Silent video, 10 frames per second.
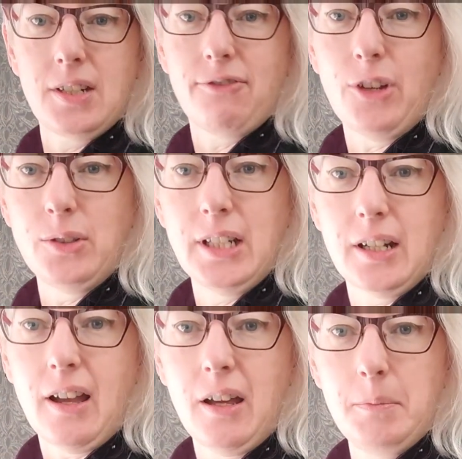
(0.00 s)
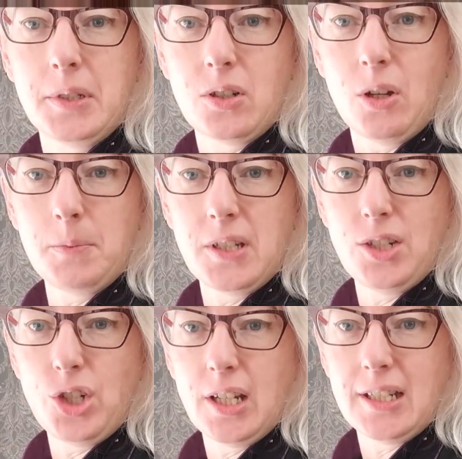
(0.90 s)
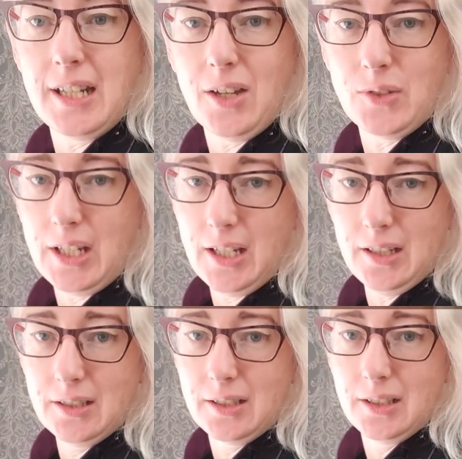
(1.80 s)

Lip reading: folding it up and top stitching it down here.